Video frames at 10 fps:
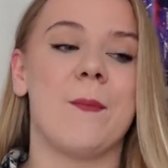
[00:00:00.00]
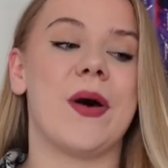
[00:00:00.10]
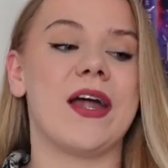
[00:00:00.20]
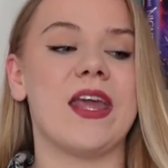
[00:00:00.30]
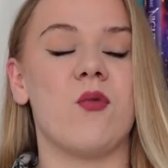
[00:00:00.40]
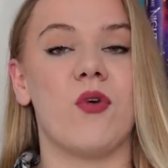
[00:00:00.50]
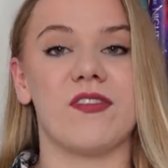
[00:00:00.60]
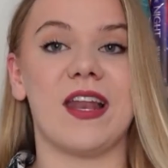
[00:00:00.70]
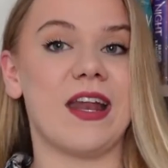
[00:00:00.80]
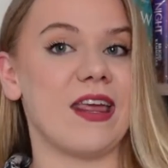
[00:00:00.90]
but it
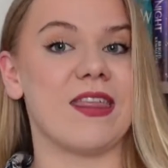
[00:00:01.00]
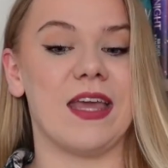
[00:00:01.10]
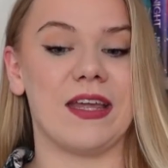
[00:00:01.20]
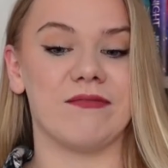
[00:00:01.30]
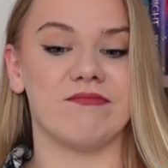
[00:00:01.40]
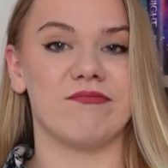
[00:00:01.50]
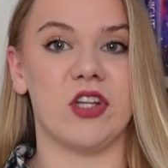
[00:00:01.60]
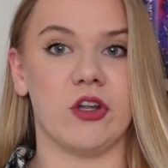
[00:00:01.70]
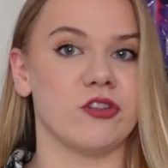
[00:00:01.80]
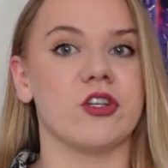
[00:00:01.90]
wasn't anything,
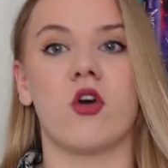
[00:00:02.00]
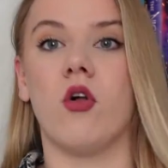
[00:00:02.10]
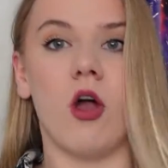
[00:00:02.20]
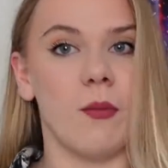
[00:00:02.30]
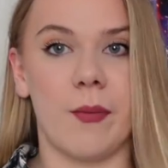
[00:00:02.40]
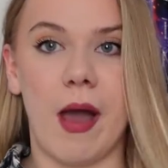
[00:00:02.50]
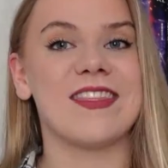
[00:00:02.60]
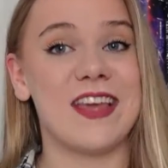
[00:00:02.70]
you know, to call home about.